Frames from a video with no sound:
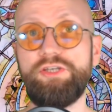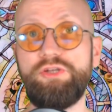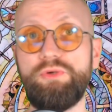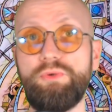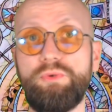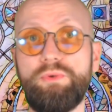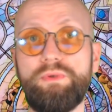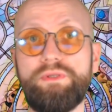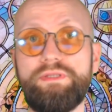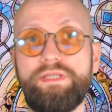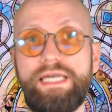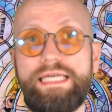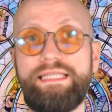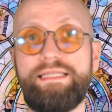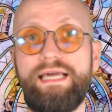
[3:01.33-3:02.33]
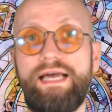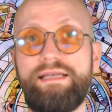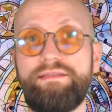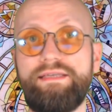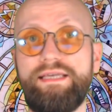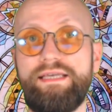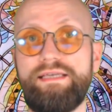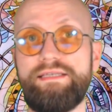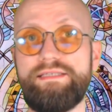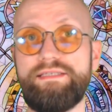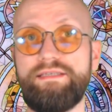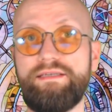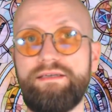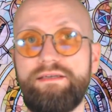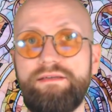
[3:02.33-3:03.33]
to take that as
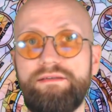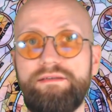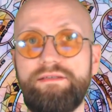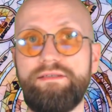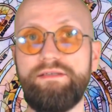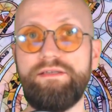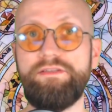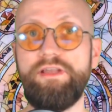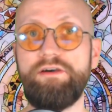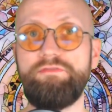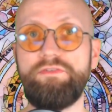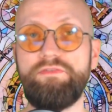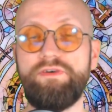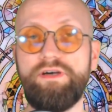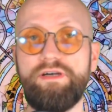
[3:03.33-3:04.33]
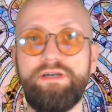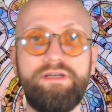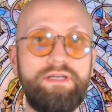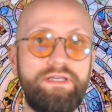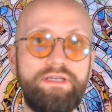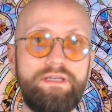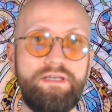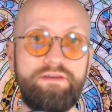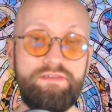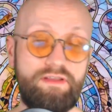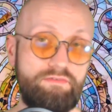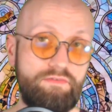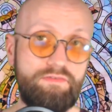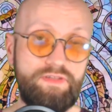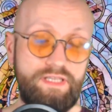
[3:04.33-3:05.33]
enough of
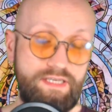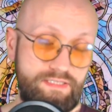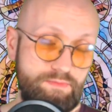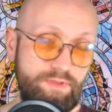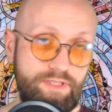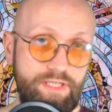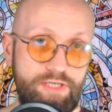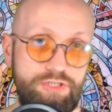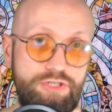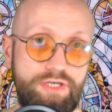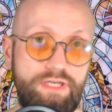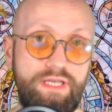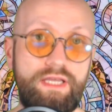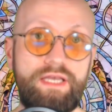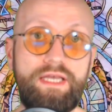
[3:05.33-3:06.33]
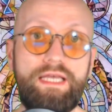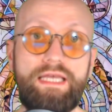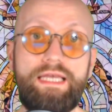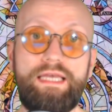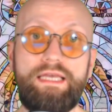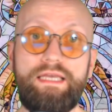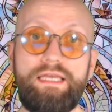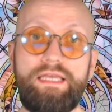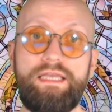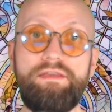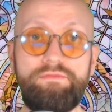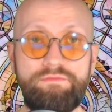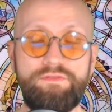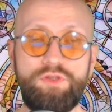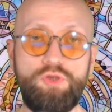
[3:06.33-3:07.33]
an explanation.
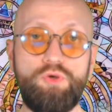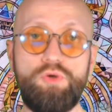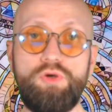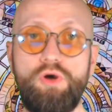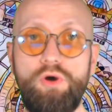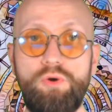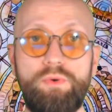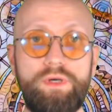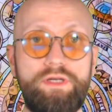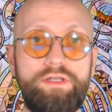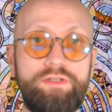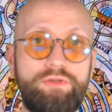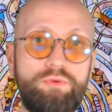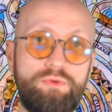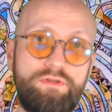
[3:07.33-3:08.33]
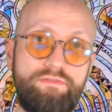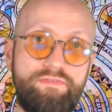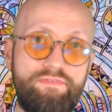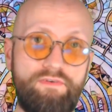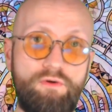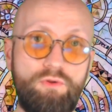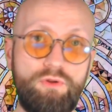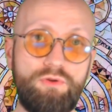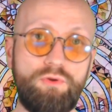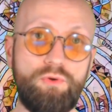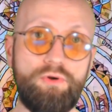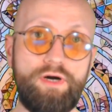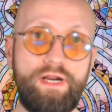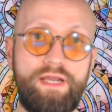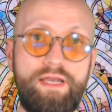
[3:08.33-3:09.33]
If you go into the
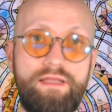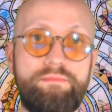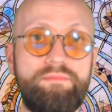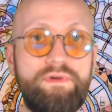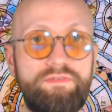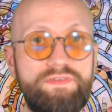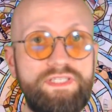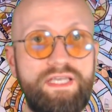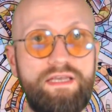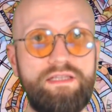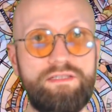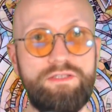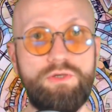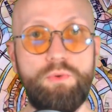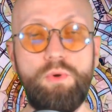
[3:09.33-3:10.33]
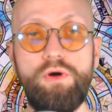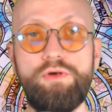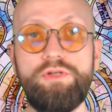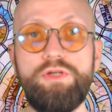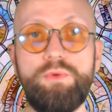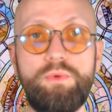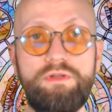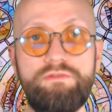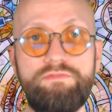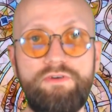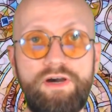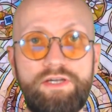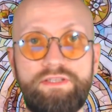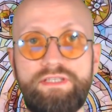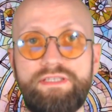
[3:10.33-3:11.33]
folklore and myths and so on, you will
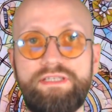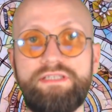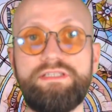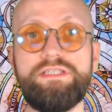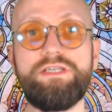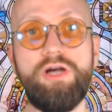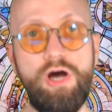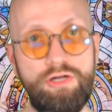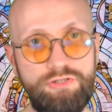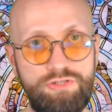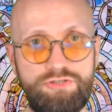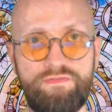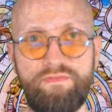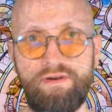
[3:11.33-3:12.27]
find that in Scottish